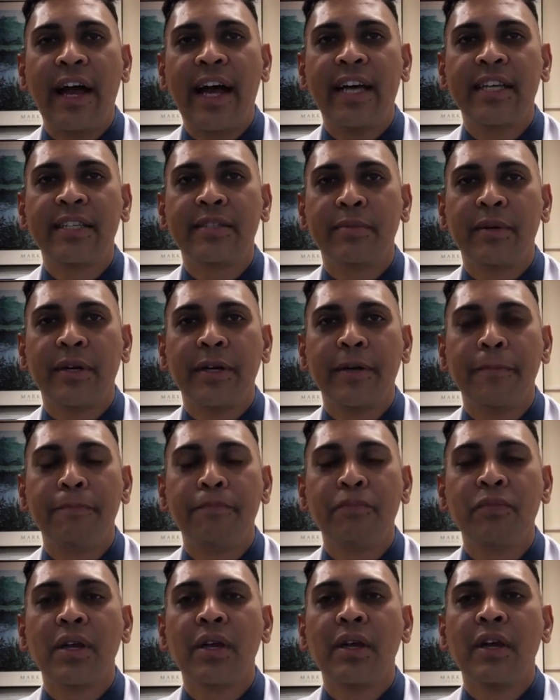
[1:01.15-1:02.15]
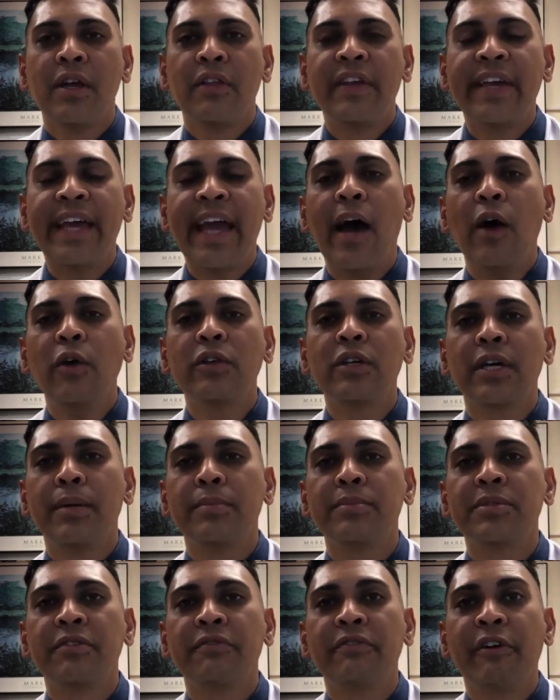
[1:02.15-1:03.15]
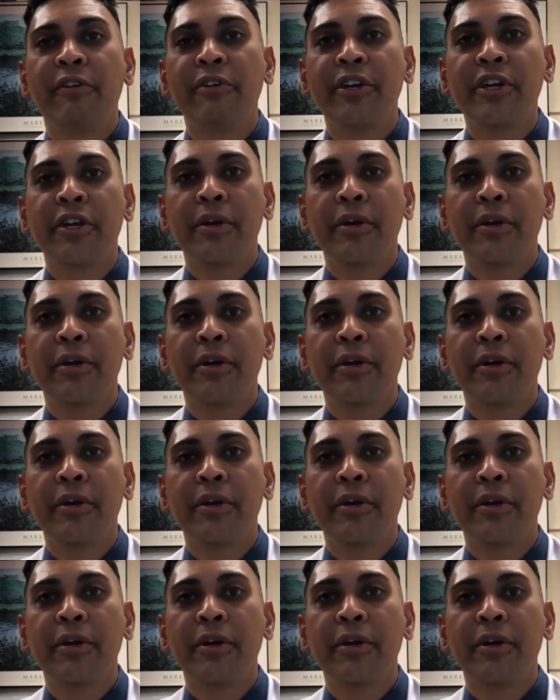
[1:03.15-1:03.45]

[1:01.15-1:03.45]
asthma, the outcomes are very